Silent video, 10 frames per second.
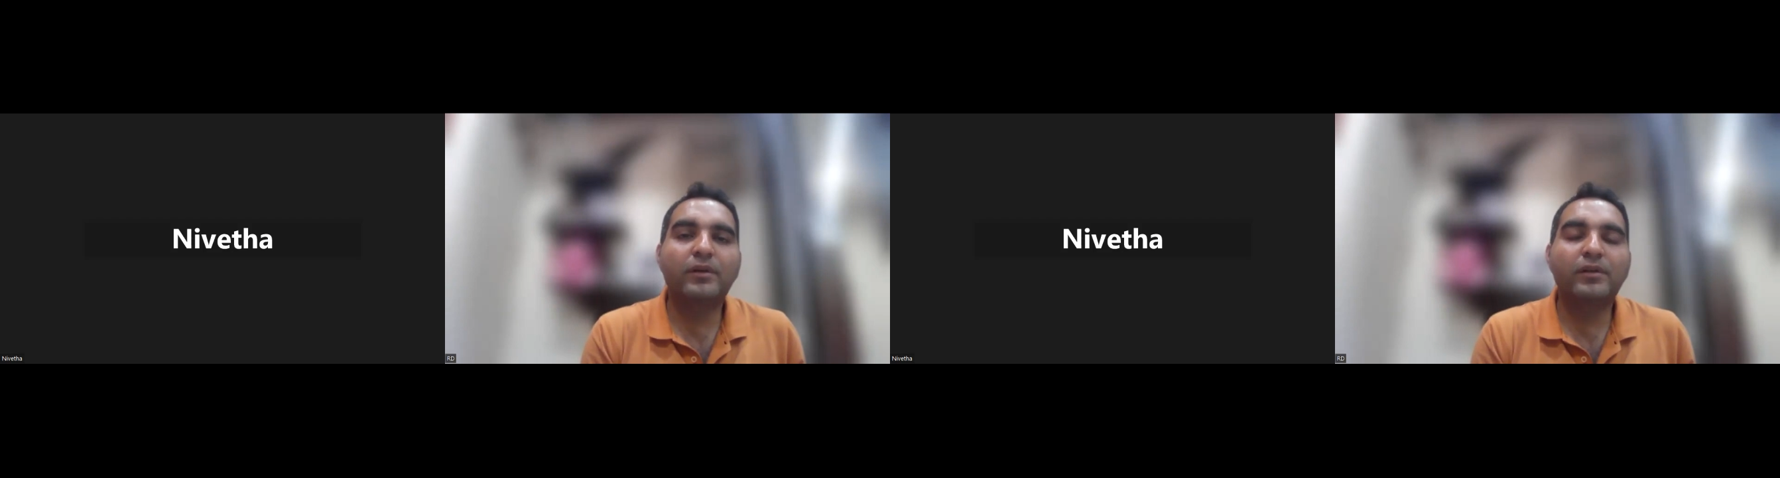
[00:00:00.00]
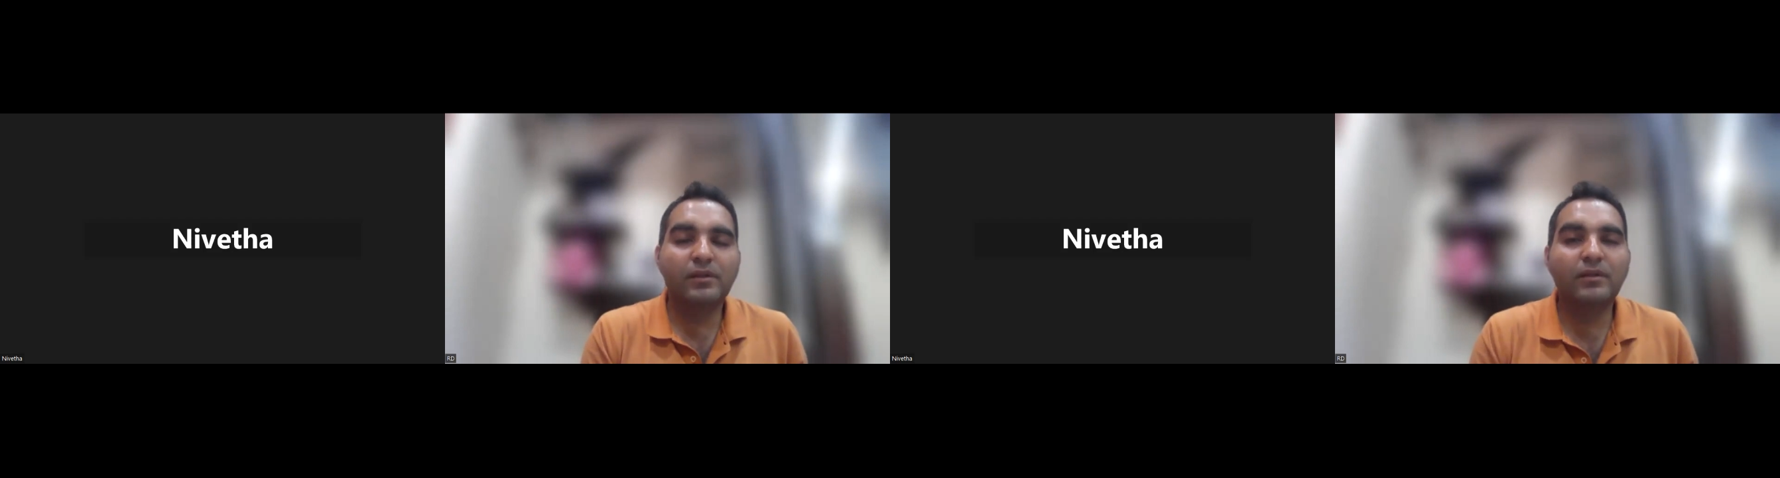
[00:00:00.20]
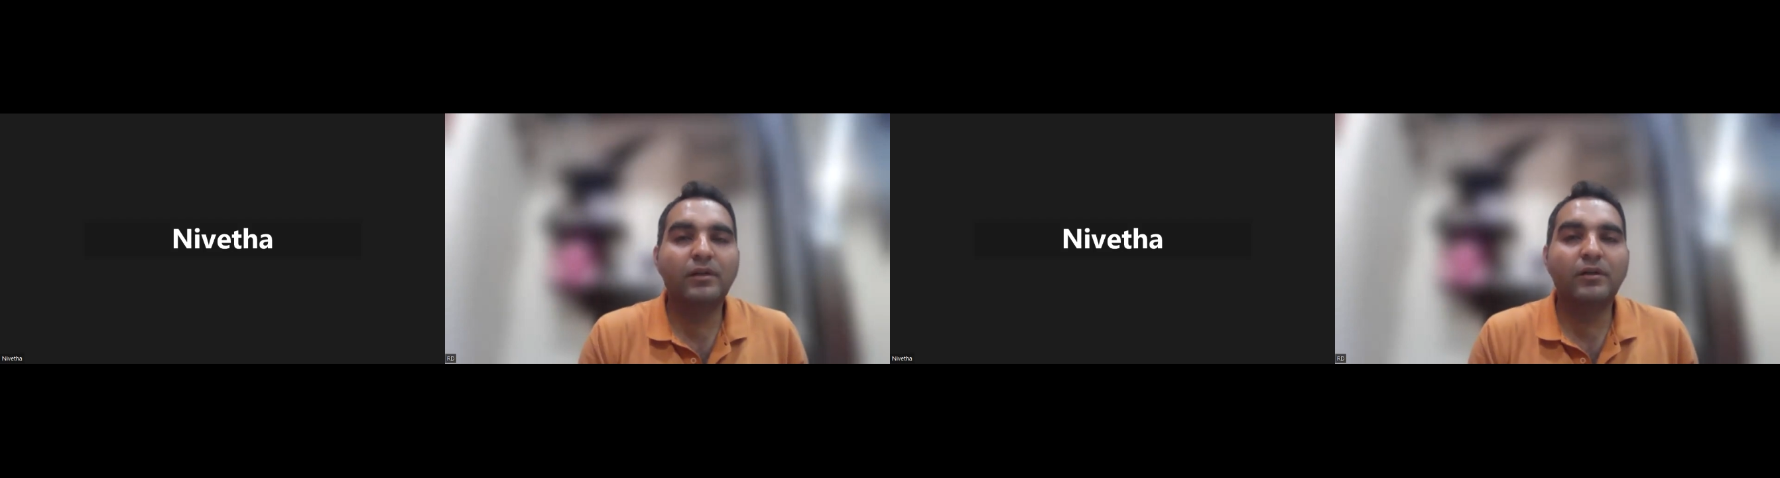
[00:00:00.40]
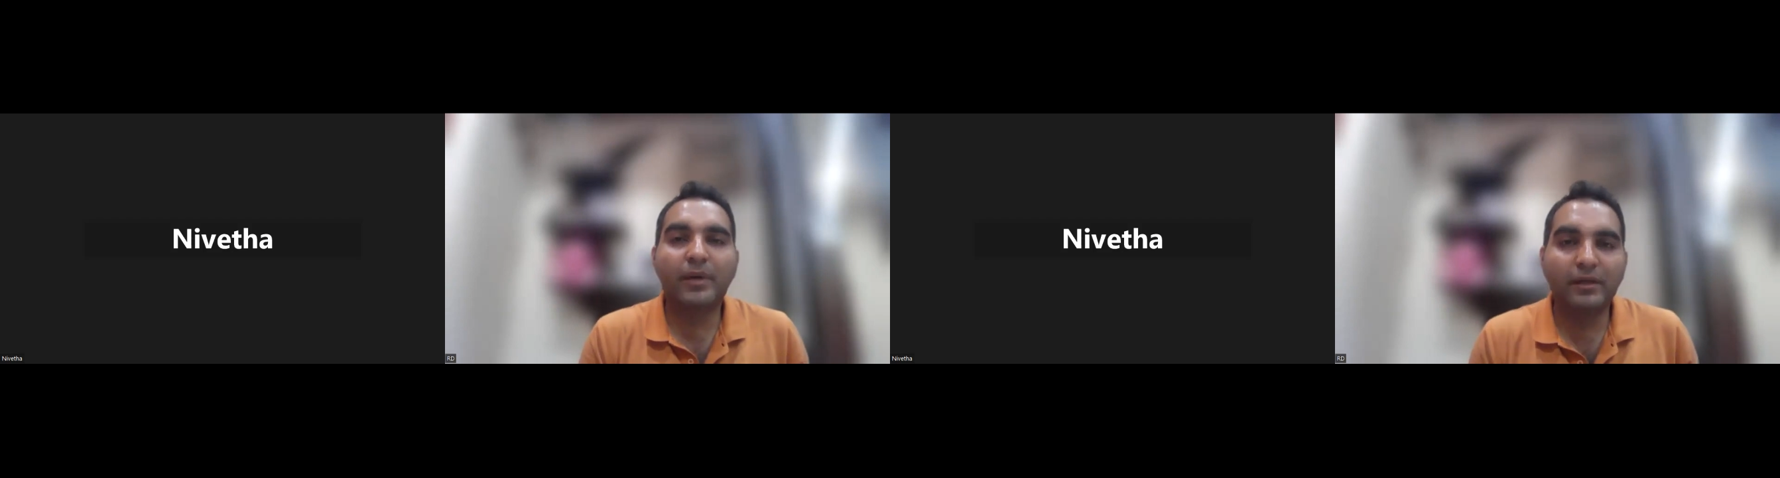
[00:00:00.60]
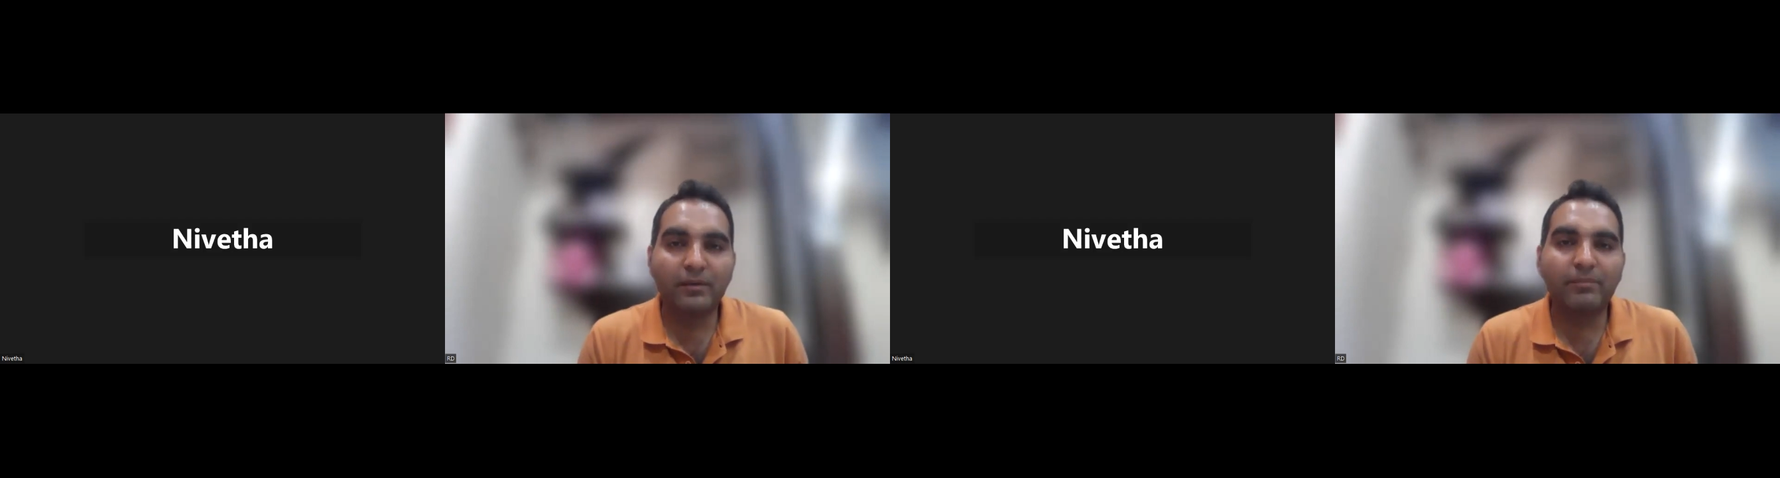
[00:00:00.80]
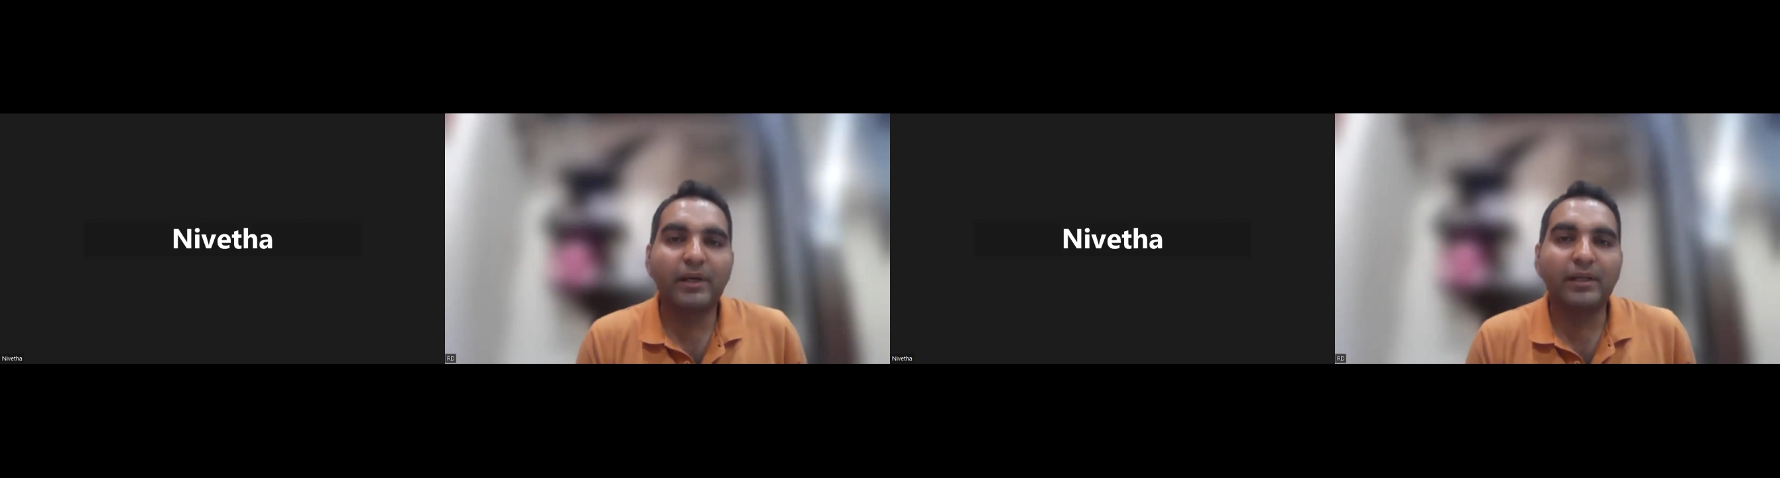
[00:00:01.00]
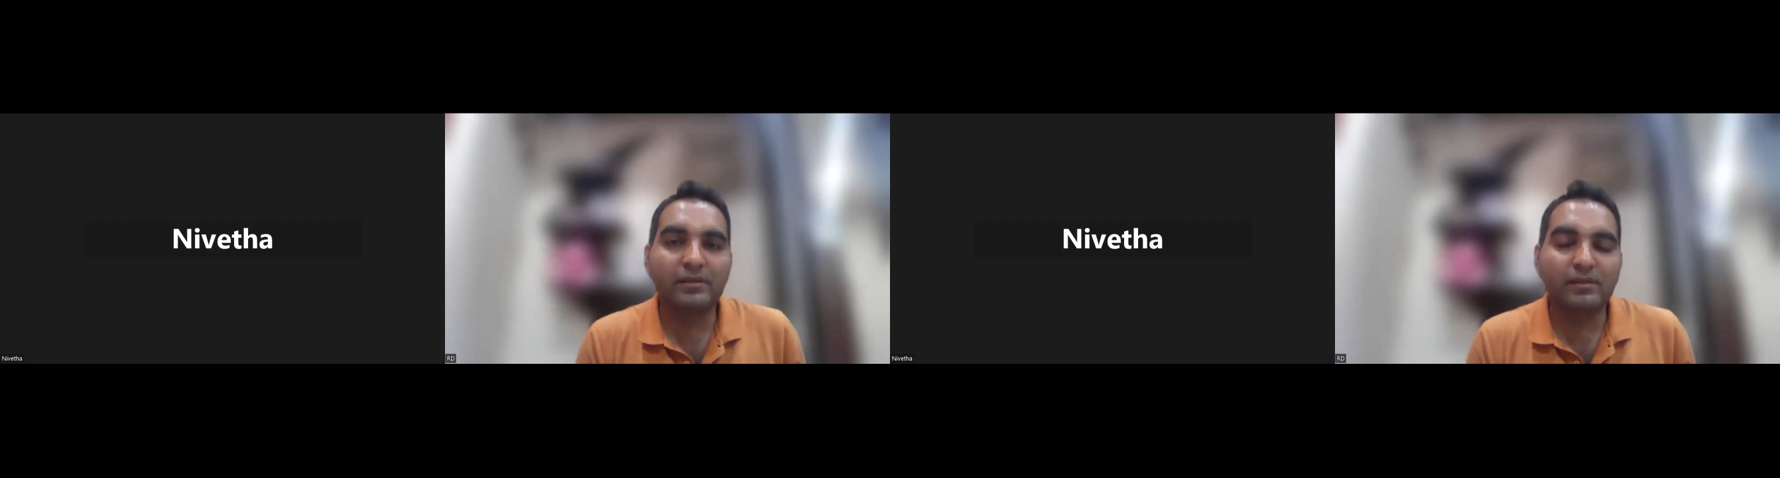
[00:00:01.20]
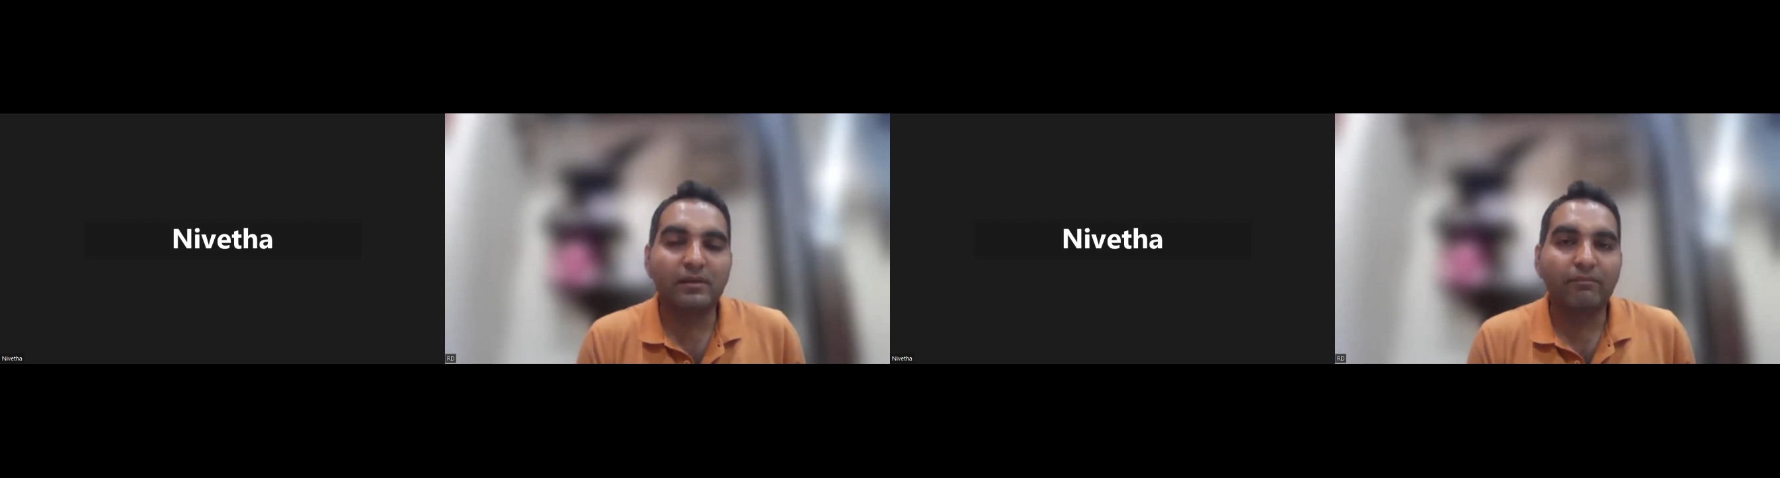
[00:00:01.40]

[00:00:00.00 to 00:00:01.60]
is the third-party dependency.